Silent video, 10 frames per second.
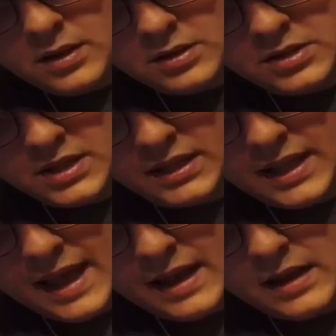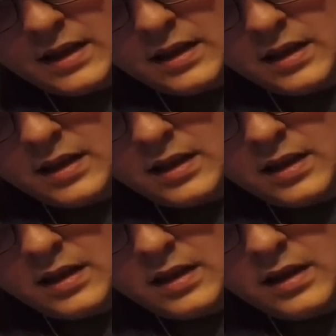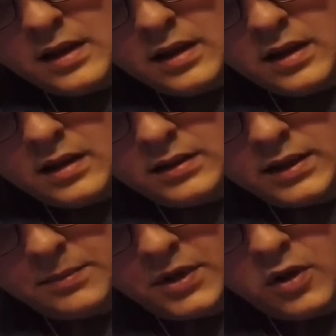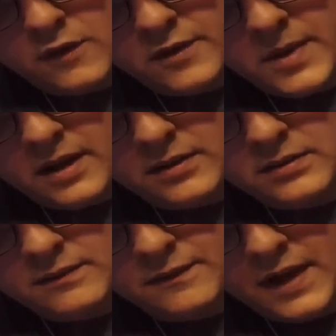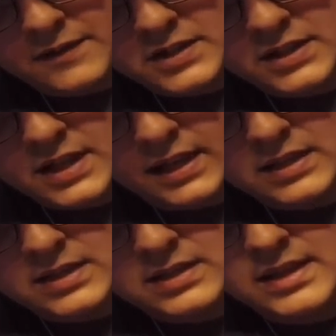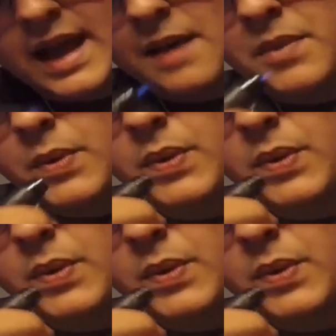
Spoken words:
Just like that. Keep it going for about 5-6 seconds and stop.